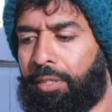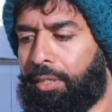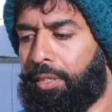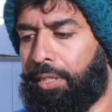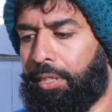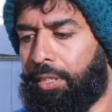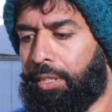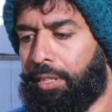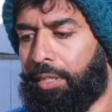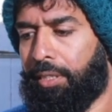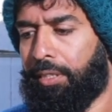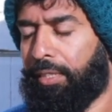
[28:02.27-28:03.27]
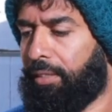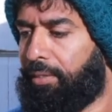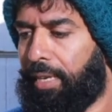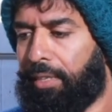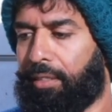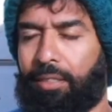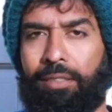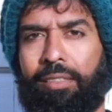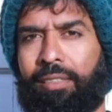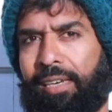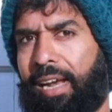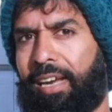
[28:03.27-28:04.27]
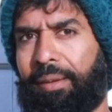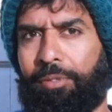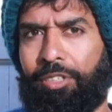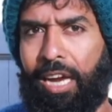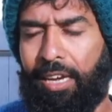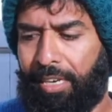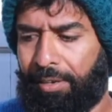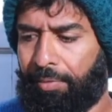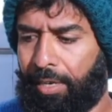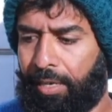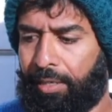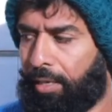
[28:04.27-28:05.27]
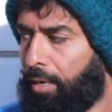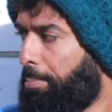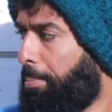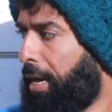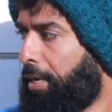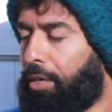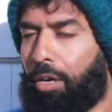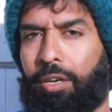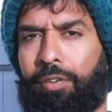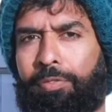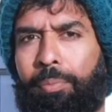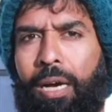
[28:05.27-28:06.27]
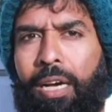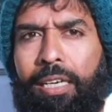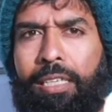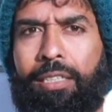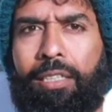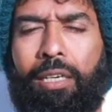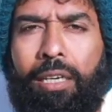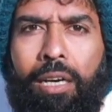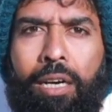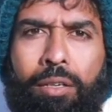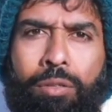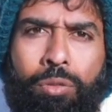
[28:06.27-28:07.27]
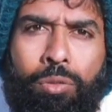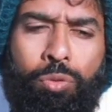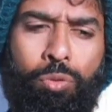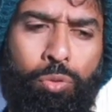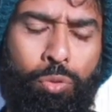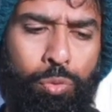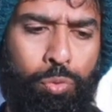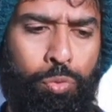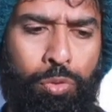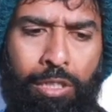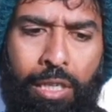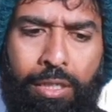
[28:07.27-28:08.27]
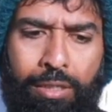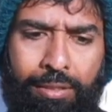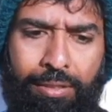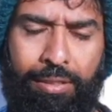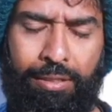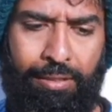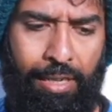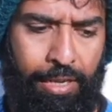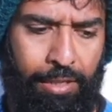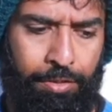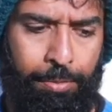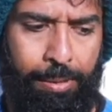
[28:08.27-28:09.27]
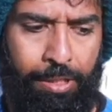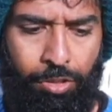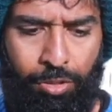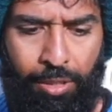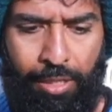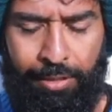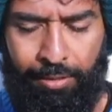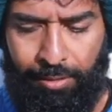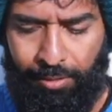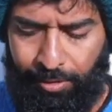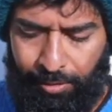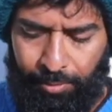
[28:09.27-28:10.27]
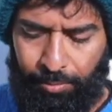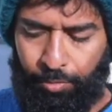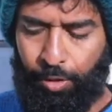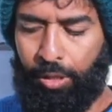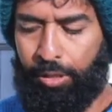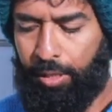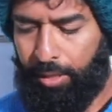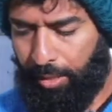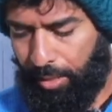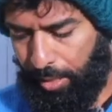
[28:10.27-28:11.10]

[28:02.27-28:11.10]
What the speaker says: And there is like another thread I'm tracking where a mentor of mine who does this kind of spiritual exorcism work,